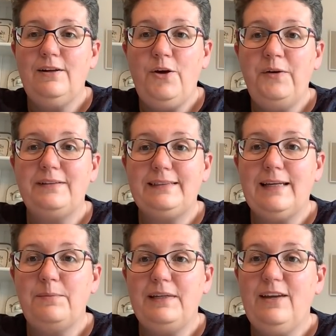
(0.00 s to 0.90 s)
now it's
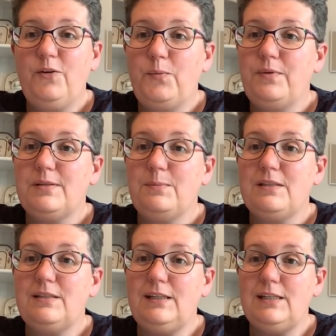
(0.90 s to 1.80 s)
time to get on with some
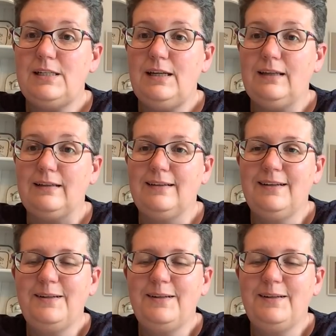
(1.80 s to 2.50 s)
stitching.